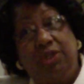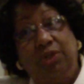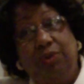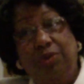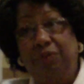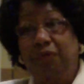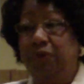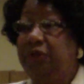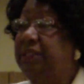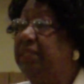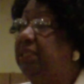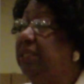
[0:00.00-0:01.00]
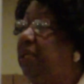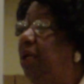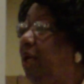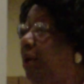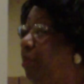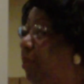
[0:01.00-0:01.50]
university
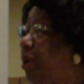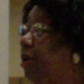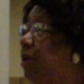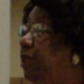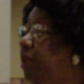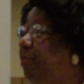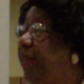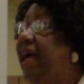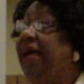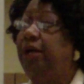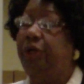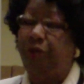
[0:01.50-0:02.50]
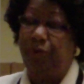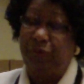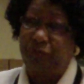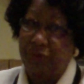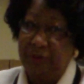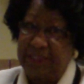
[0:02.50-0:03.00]
among the black
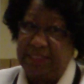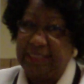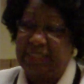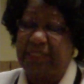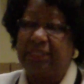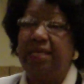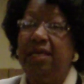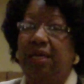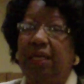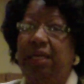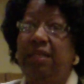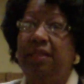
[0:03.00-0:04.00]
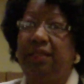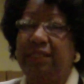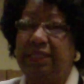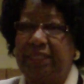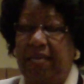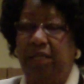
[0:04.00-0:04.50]
universities in the
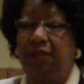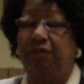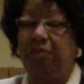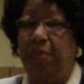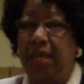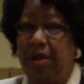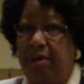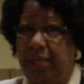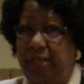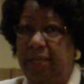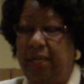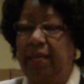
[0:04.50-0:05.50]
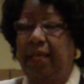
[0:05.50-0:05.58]
state of Maryland.